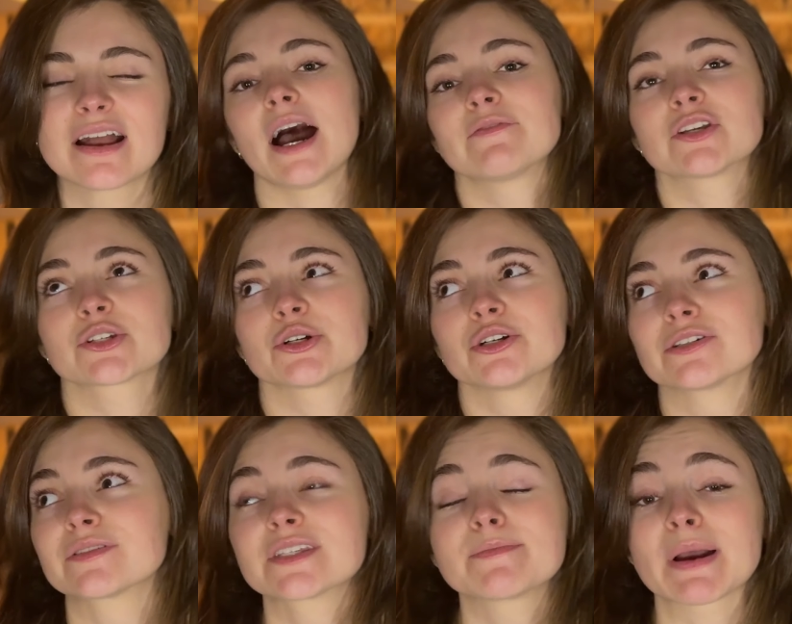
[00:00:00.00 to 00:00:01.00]
I've just
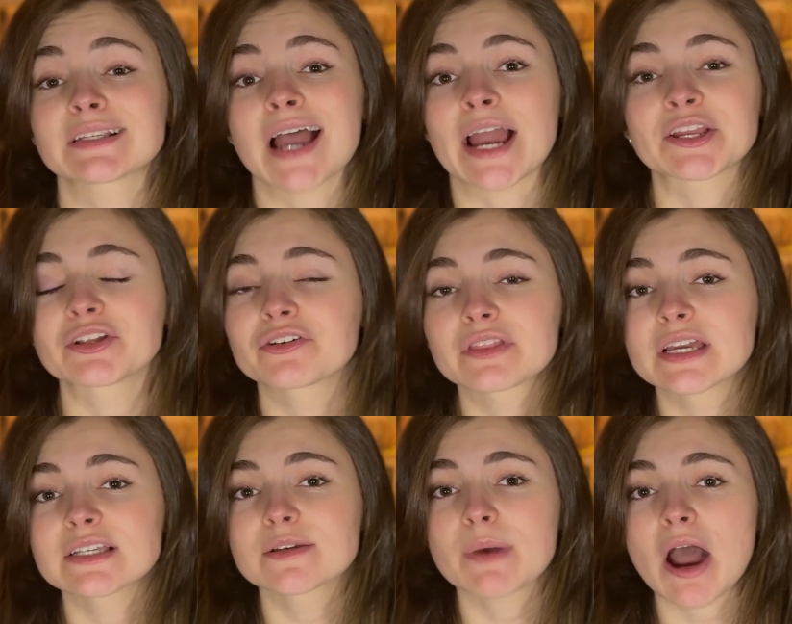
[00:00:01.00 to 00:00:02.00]
heard spectacular
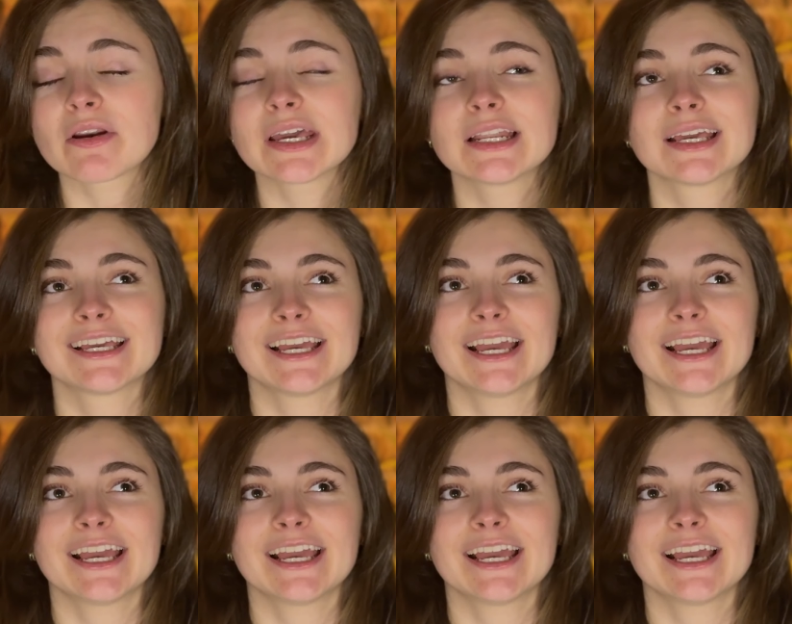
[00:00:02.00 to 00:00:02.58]
things about it,